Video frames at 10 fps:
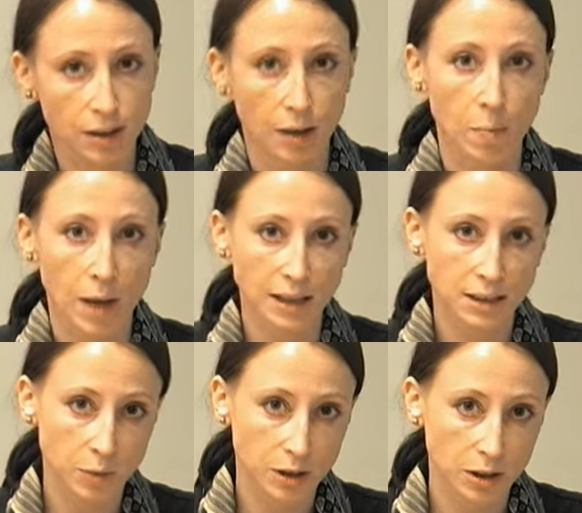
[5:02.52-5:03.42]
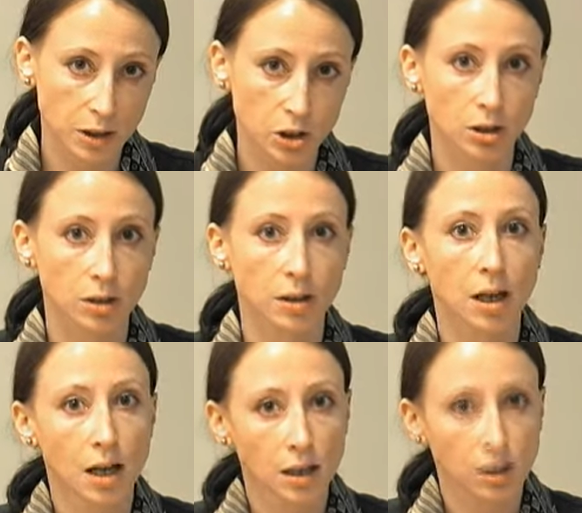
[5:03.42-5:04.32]
their massive production,
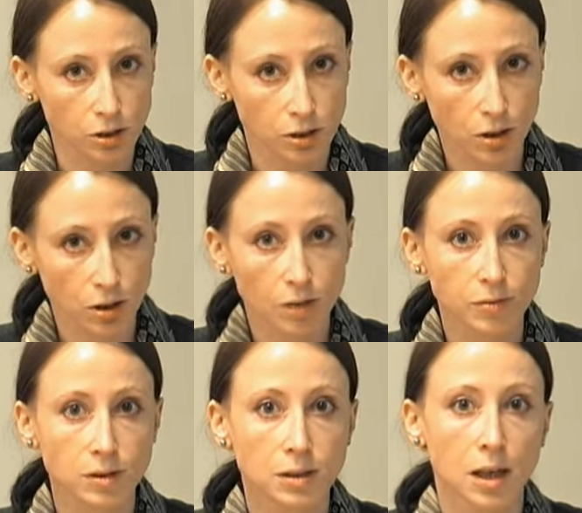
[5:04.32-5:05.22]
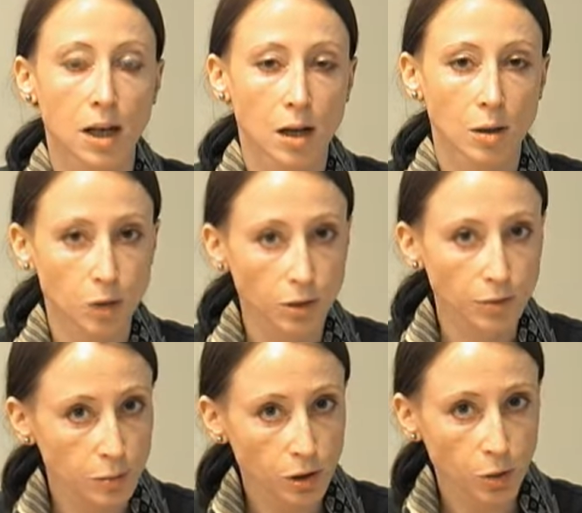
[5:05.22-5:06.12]
reserves,
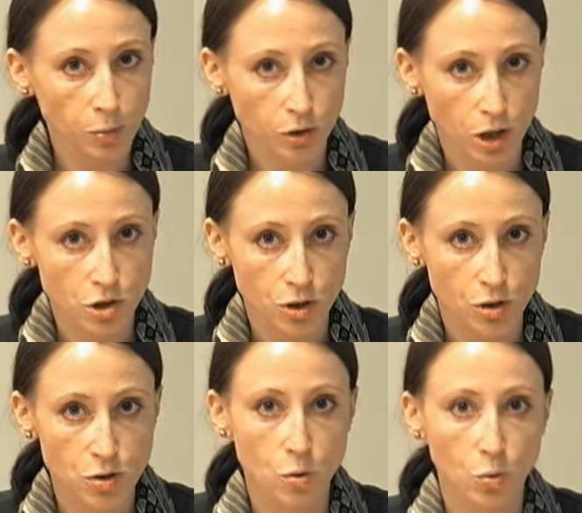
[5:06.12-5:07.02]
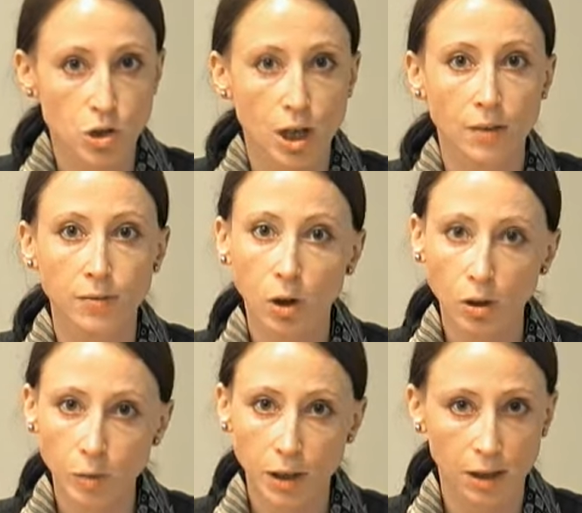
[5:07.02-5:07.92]
profitable operations which have
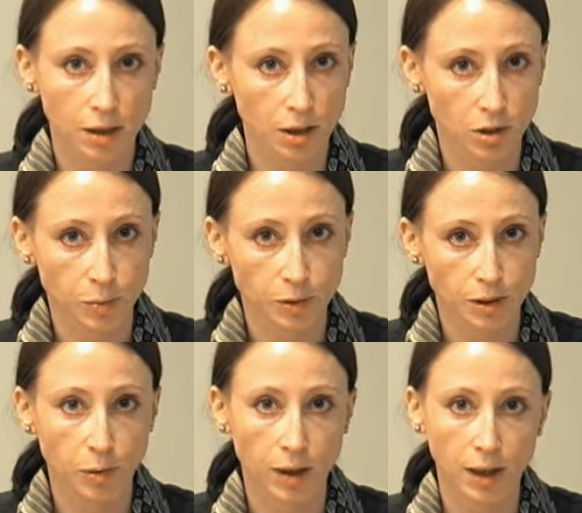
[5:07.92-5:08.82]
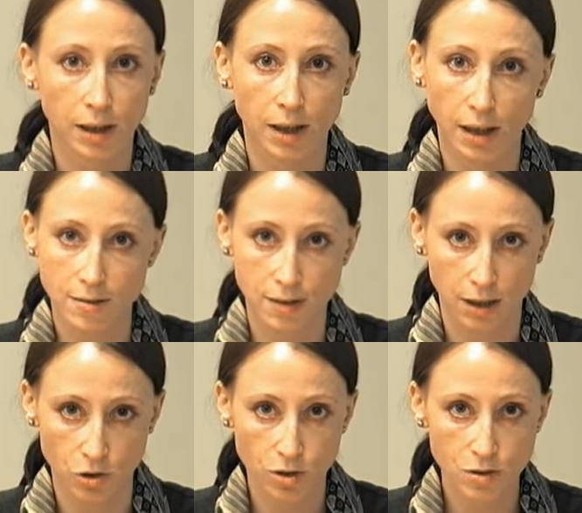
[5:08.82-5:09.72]
not been interrupted by any
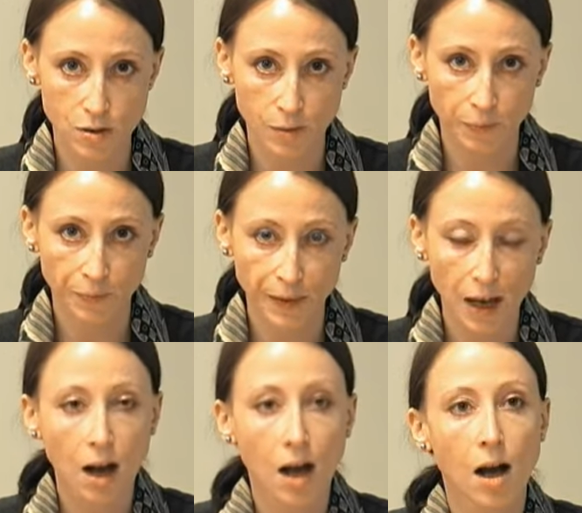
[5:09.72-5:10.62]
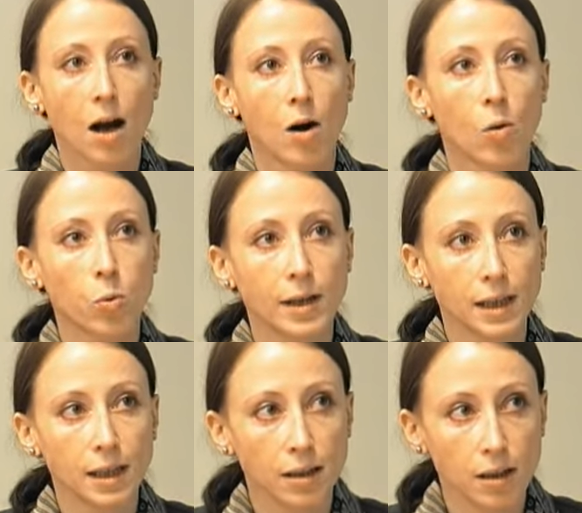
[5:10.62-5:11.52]
sanctions.
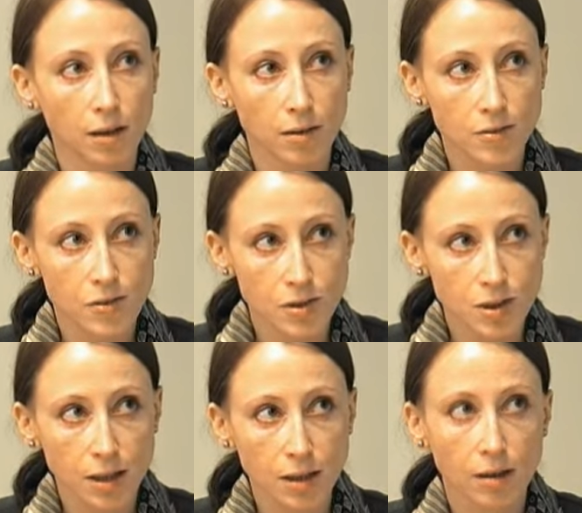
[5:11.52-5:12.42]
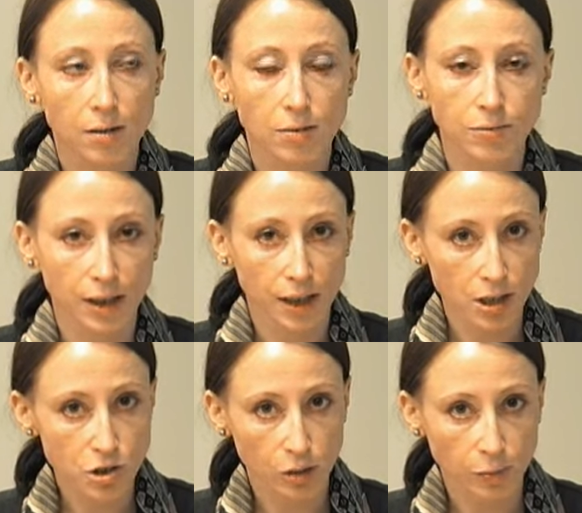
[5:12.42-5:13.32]
We see
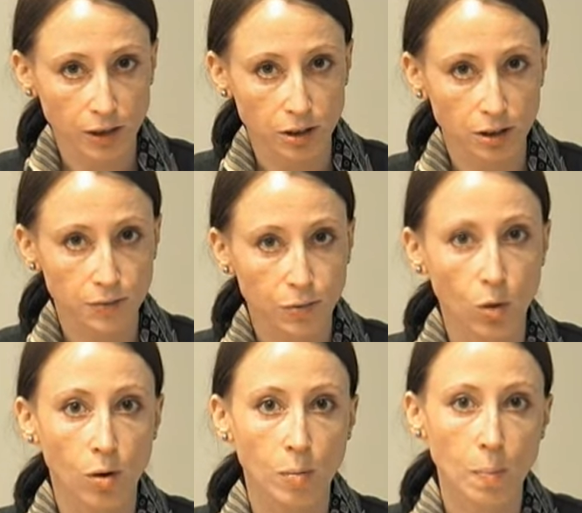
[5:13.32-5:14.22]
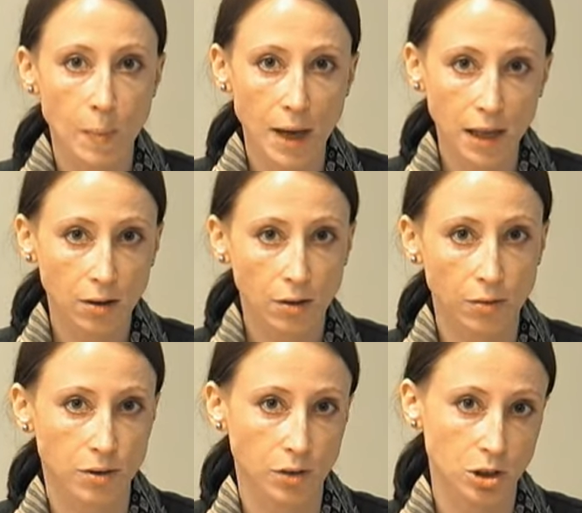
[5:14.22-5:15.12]
financial metrics for many
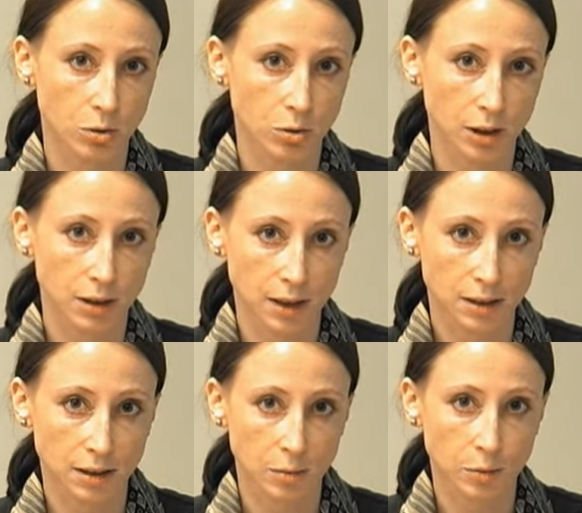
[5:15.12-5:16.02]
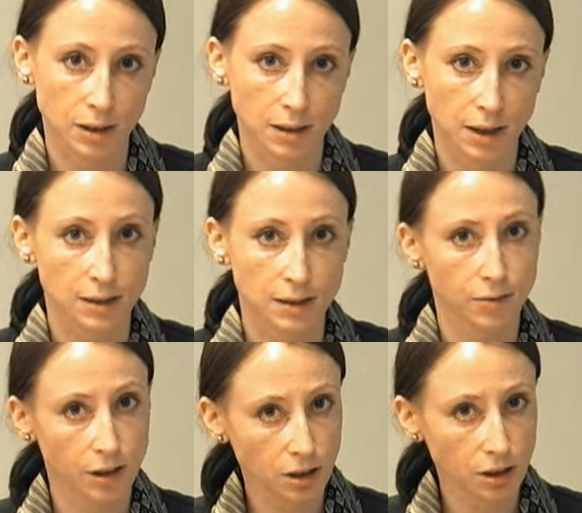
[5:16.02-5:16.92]
of the Russian oil and gas companies as
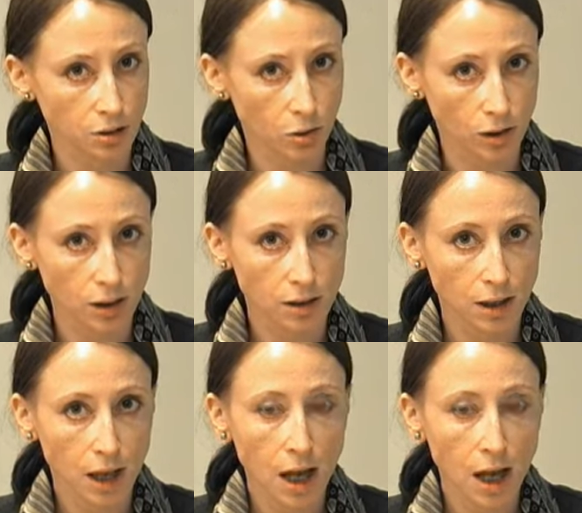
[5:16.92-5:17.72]
very solid,